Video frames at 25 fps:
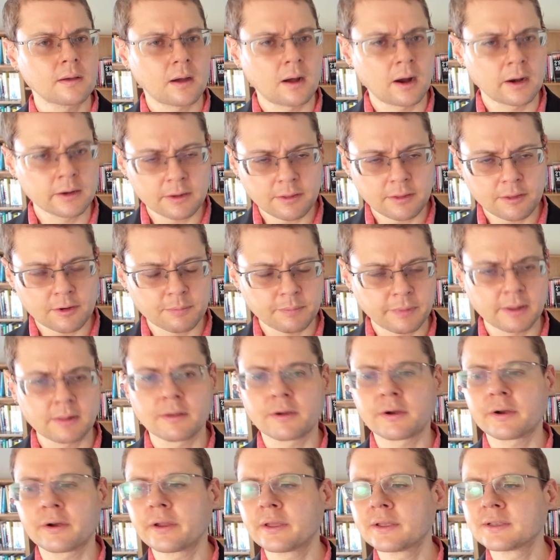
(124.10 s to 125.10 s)
Another
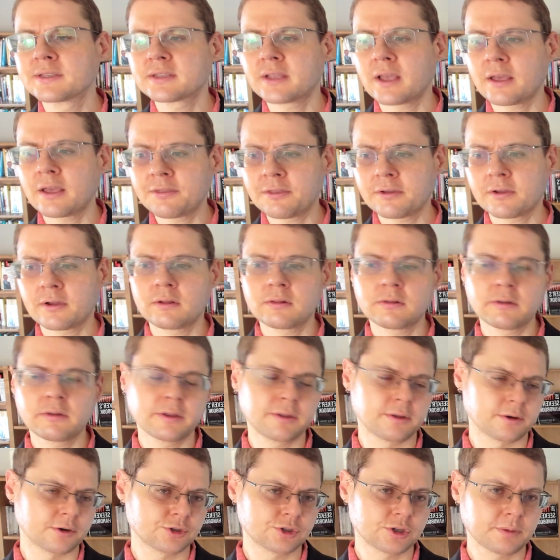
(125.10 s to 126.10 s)
pillar is ethical
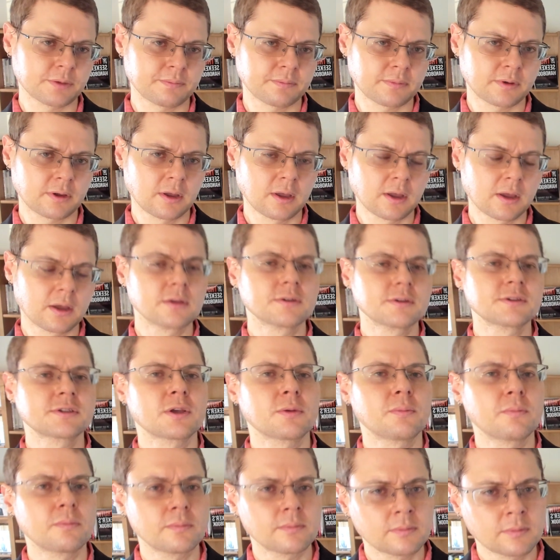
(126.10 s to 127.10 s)
leadership.
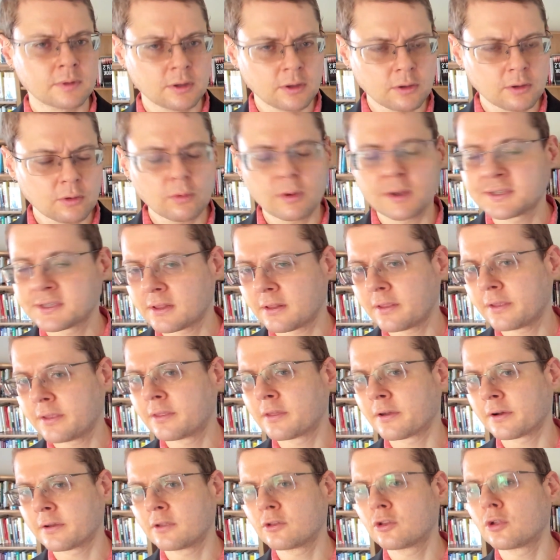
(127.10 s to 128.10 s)
So you as a
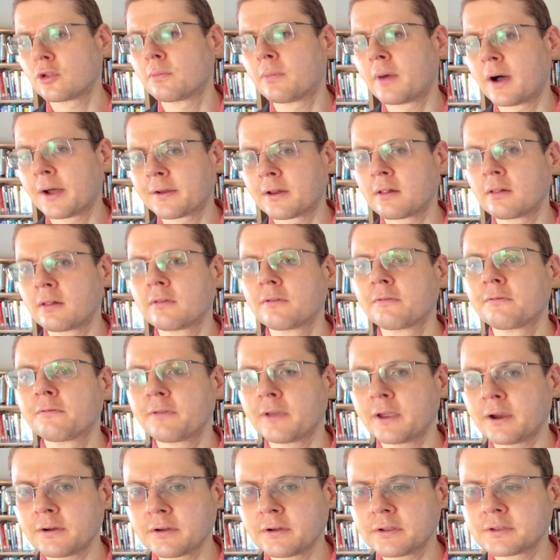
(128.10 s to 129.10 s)
leader need to model
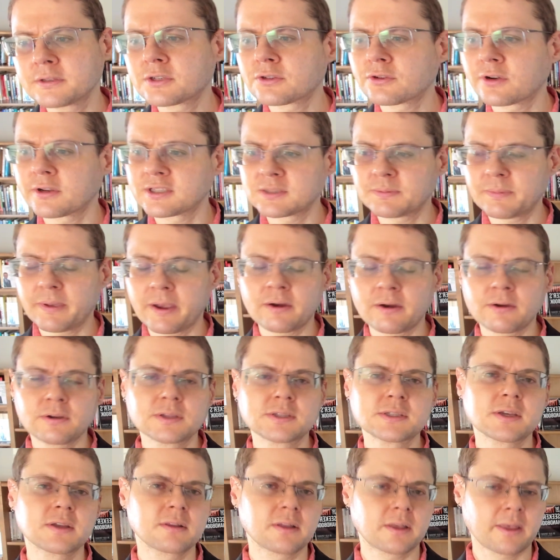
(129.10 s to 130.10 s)
fairness,
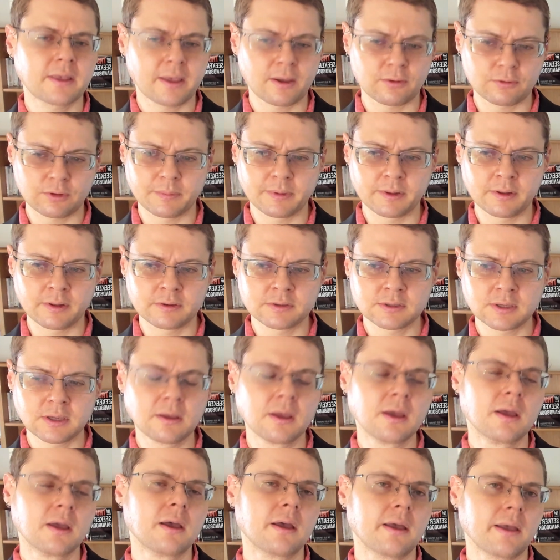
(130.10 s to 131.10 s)
transparency, and accountability,
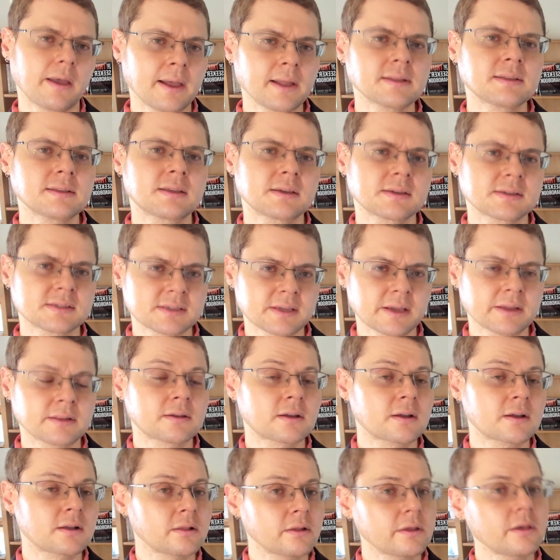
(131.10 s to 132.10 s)
and set
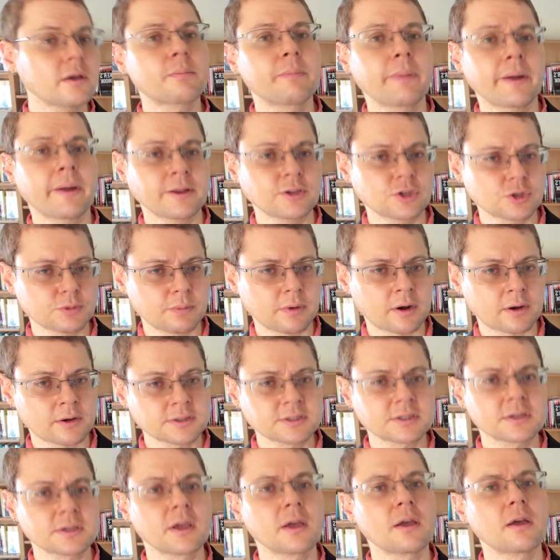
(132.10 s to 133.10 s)
clear
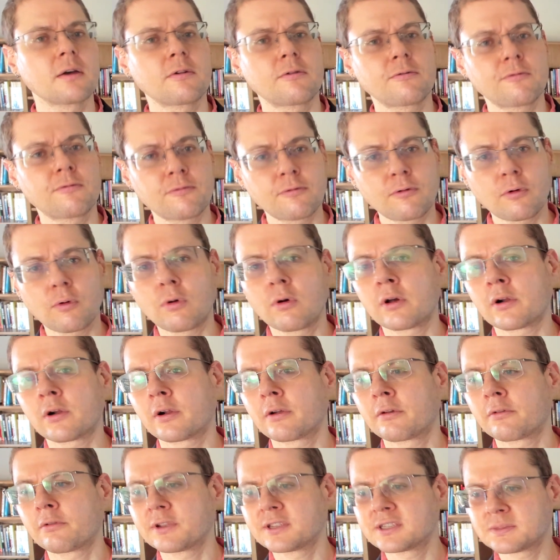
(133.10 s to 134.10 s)
benchmarks for
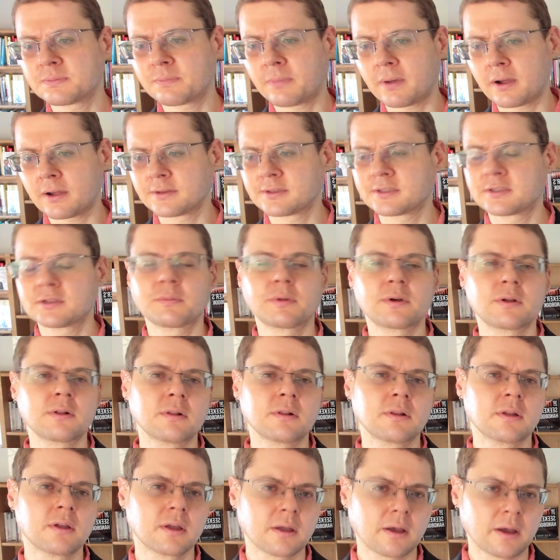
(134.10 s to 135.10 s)

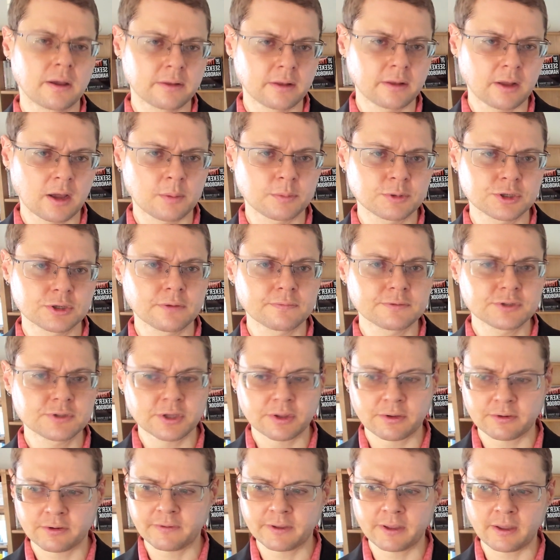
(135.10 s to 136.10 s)
responsible adoption of
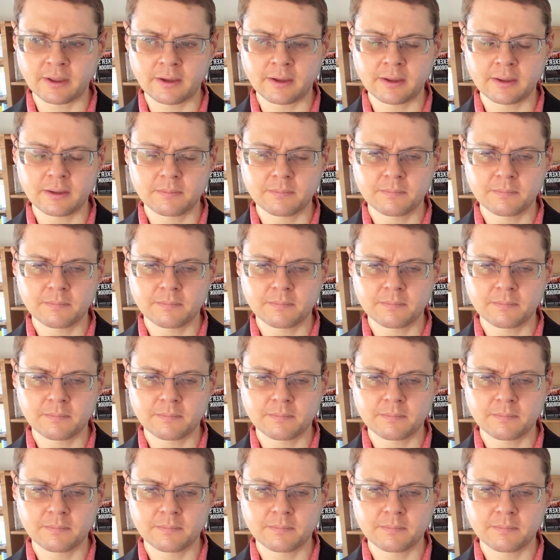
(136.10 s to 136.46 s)
generative AI.